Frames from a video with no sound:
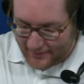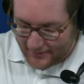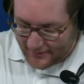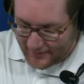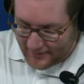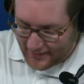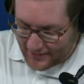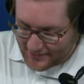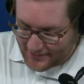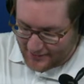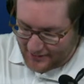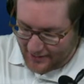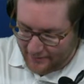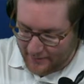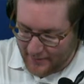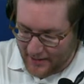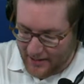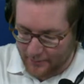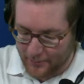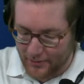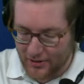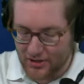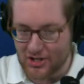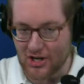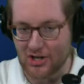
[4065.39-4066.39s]
That's love, man.
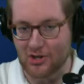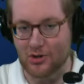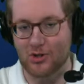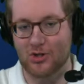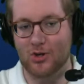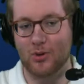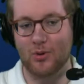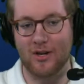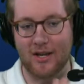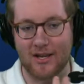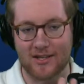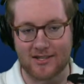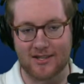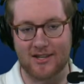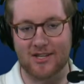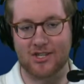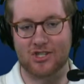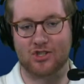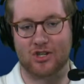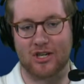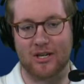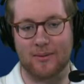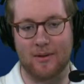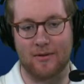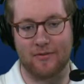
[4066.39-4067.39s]
Appreciate you tuning into this
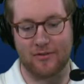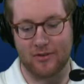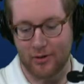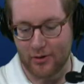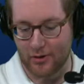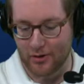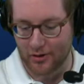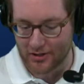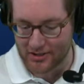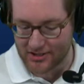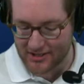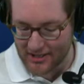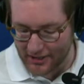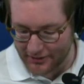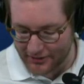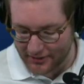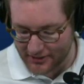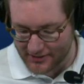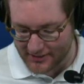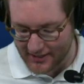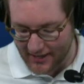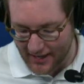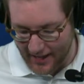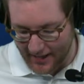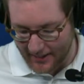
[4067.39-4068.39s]
stream, even though you're a
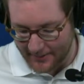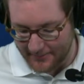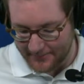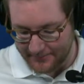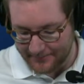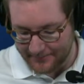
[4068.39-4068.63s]
Celtics guy.